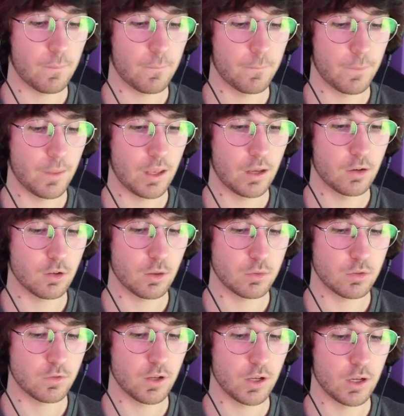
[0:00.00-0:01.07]
in terms
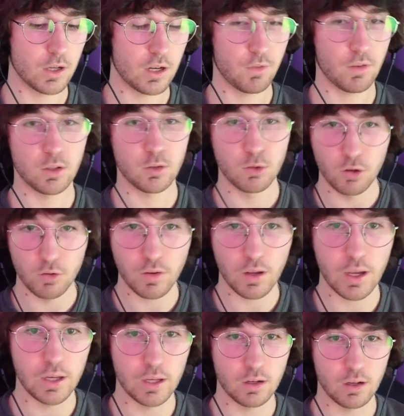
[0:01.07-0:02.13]
of kind of like
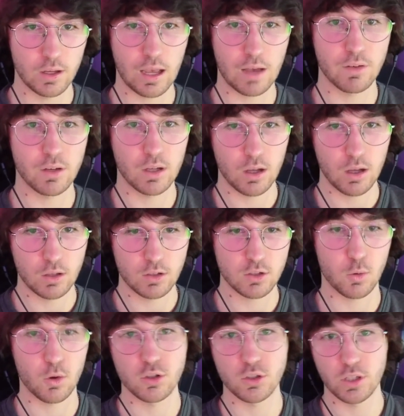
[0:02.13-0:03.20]
unifying and like having a
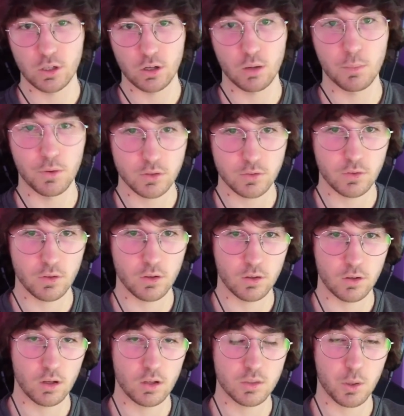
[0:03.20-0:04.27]
storage layer almost for
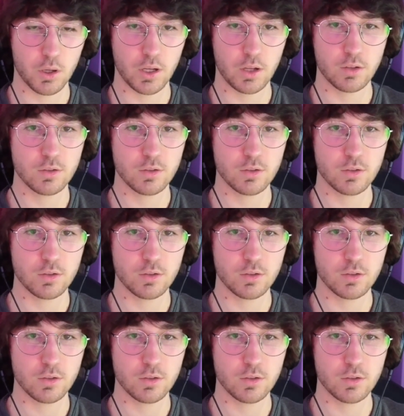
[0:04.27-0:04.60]
smart accounts.